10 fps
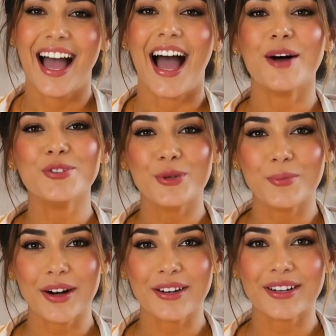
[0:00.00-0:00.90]
How you
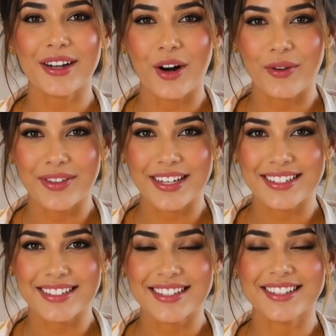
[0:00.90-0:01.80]
butter and coat
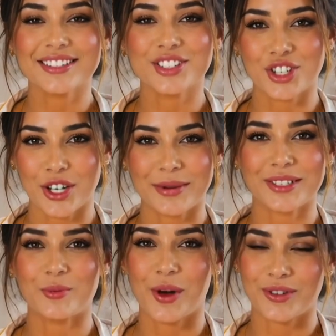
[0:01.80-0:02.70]
these
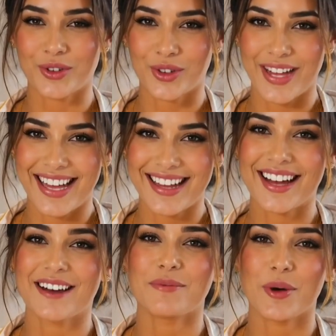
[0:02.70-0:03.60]
determines whether your cake
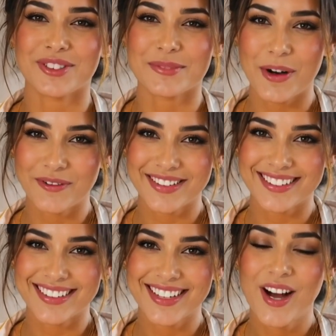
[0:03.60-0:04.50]
unmolds
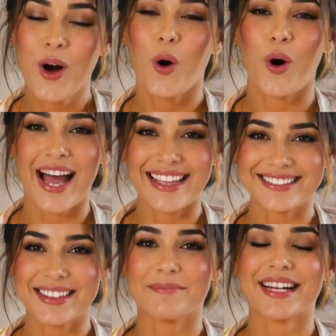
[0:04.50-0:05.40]
perfectly or ends
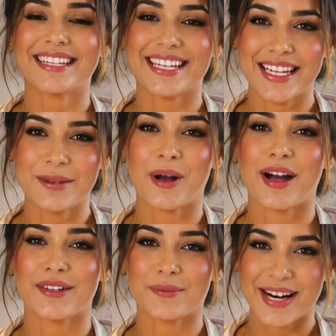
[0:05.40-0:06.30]
up in a heap
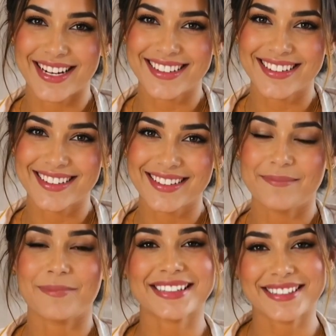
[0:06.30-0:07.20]
on the plate.
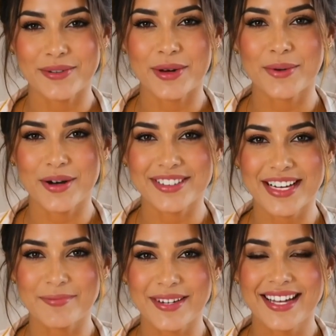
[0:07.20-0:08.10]
My secret pro
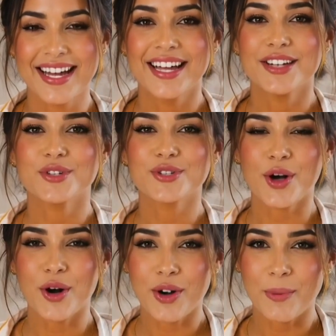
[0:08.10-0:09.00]
tip, use
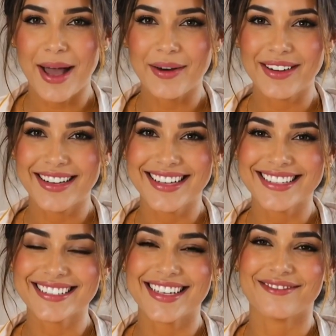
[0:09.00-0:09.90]
cocoa powder
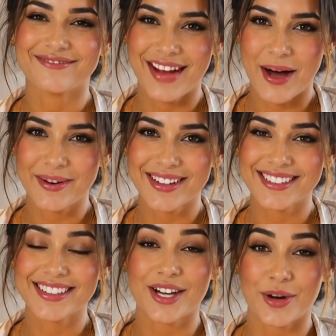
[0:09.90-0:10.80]
instead of flour
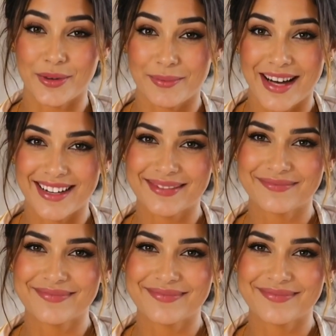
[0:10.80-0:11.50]
to coat the butter.